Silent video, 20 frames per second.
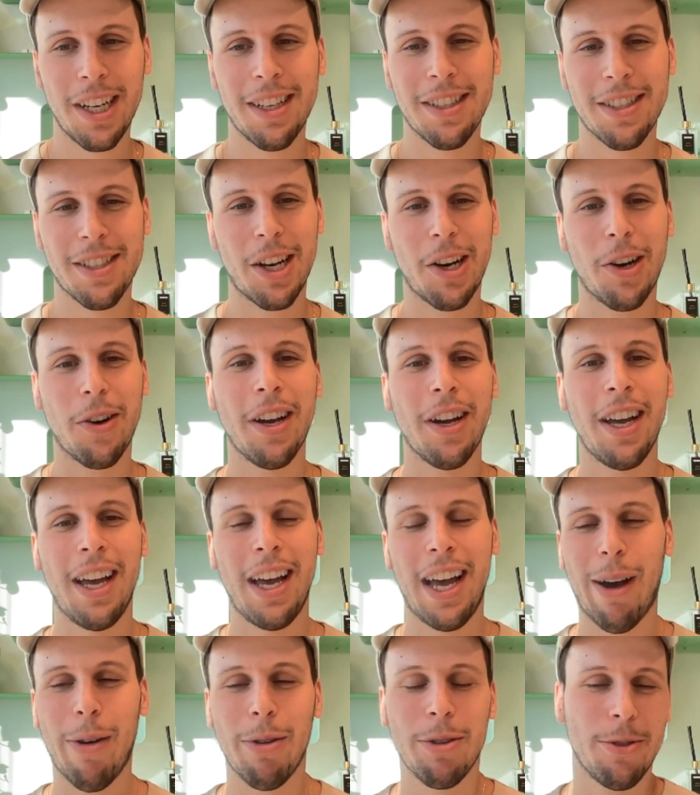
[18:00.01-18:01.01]
So
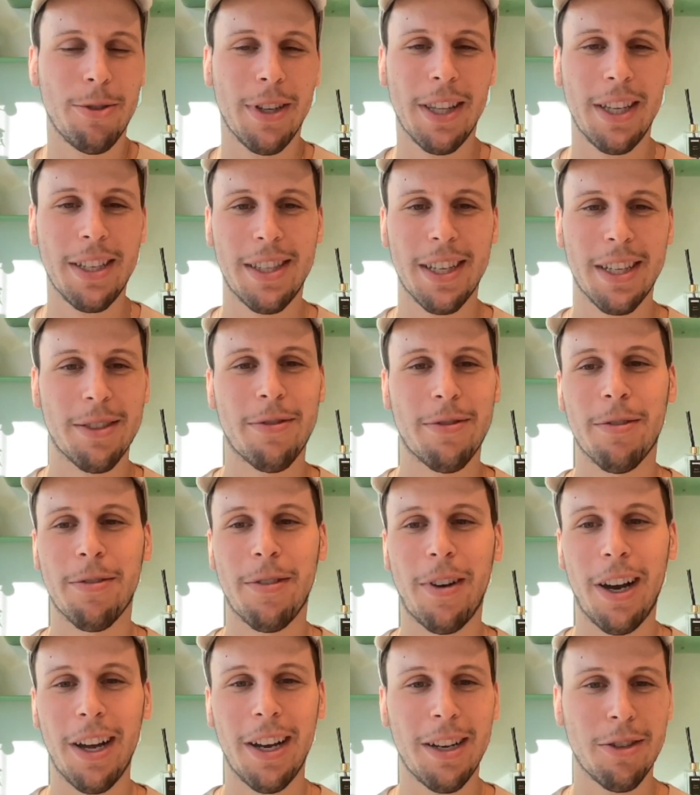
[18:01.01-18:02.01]
I was doing these things for
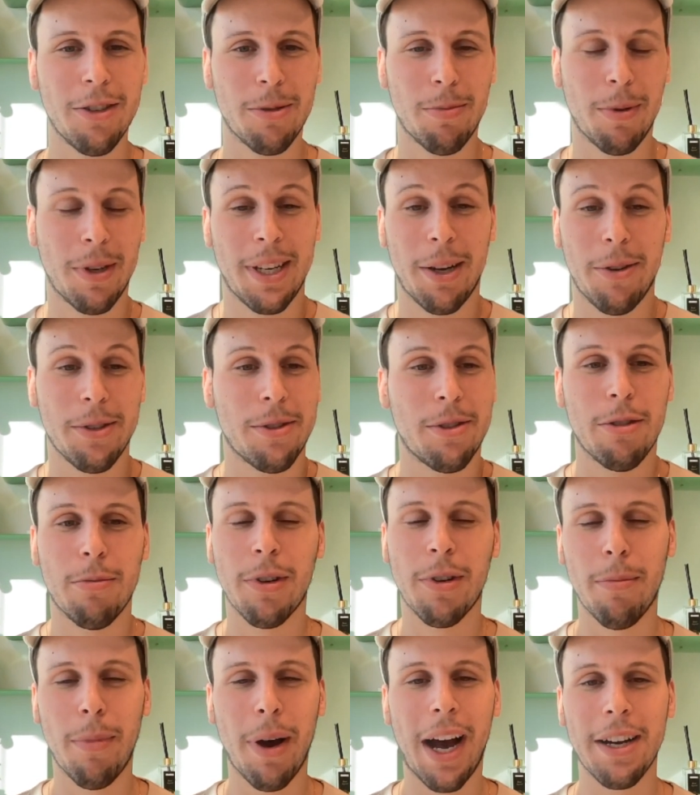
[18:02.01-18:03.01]
fun just because I was super
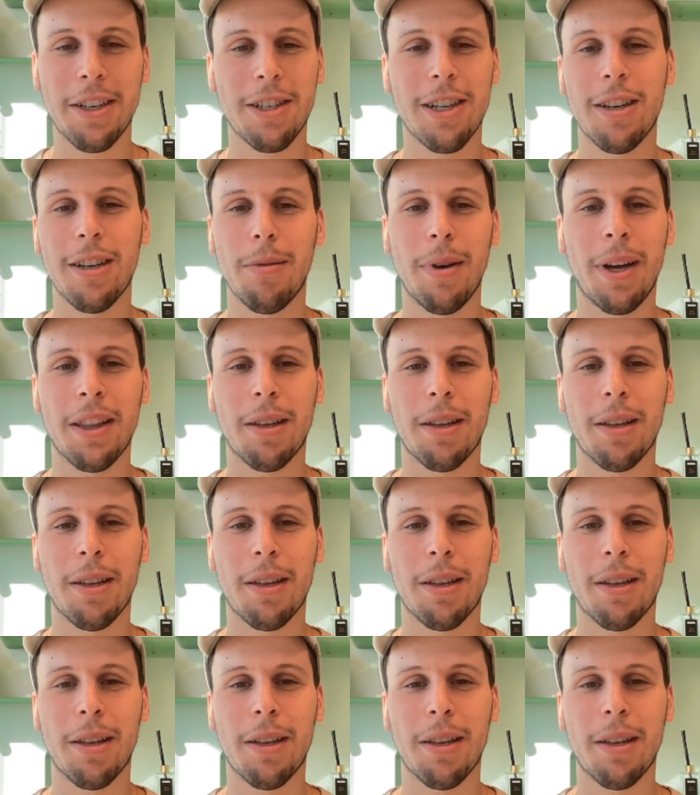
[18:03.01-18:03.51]
passionate about the